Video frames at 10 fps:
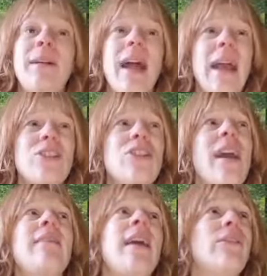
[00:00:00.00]
But
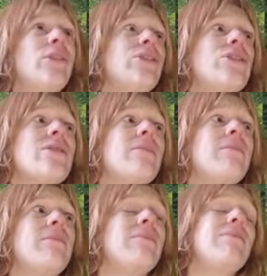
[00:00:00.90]
actually, I never just
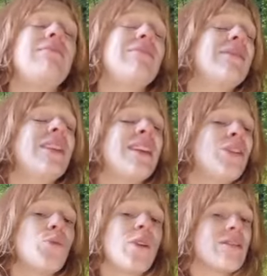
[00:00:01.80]

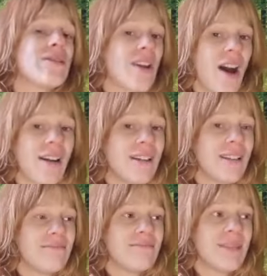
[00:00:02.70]
knit one sock
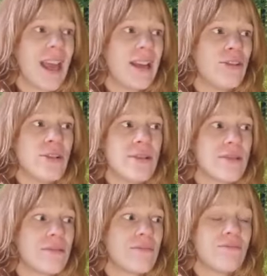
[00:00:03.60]
and
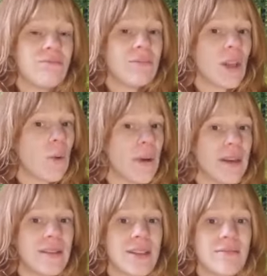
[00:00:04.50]
just
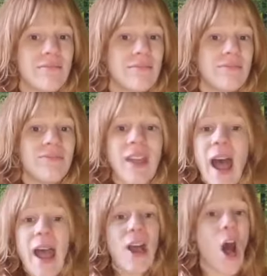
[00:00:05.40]
quit.
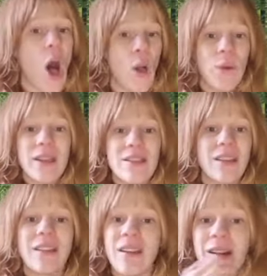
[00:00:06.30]
I
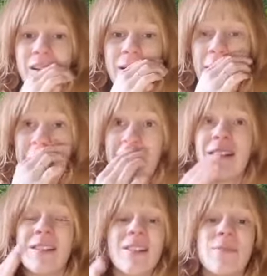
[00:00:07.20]
always
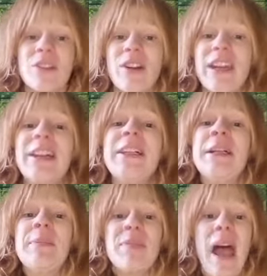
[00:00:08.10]
knit. I'm sorry.
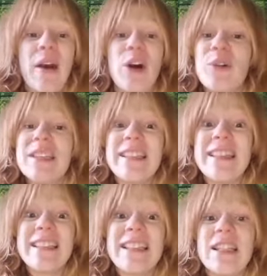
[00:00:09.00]
I always
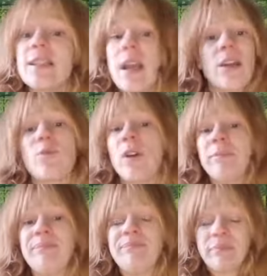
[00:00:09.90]
knit the second
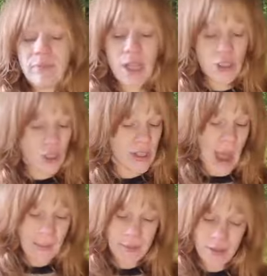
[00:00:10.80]
one. That
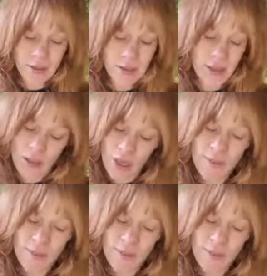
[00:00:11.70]
just happens.